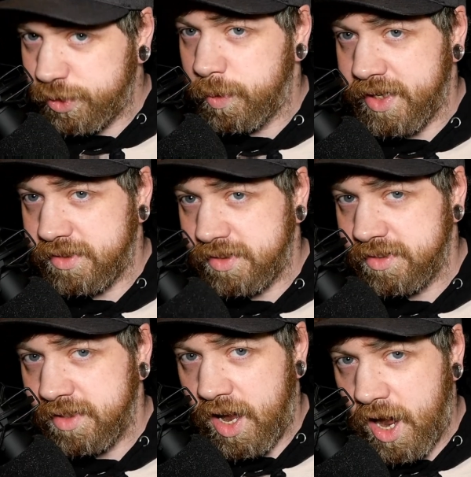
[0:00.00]
As always,
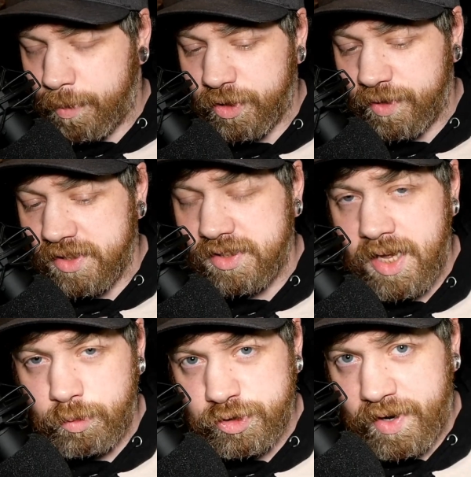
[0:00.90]
I've been Chris.
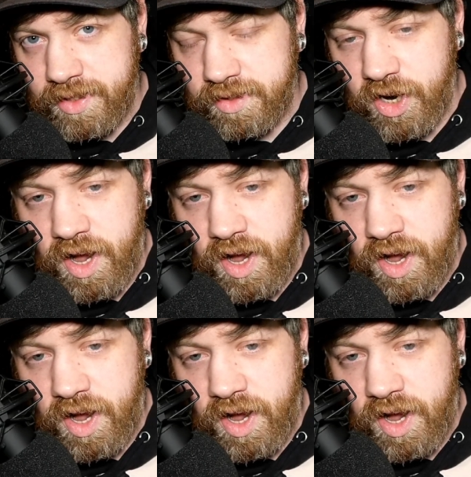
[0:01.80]
That was Graded